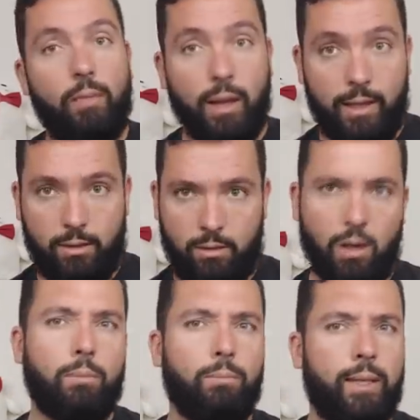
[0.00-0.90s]
It is not
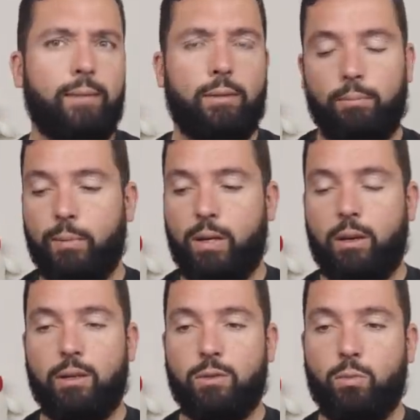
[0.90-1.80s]
complete
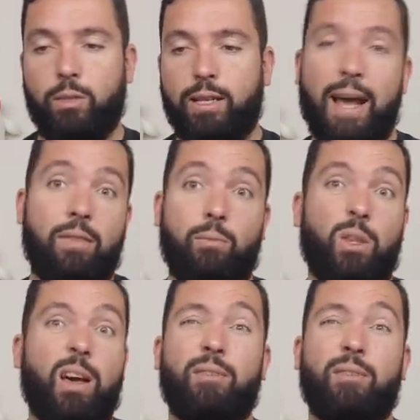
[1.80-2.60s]
because we don't have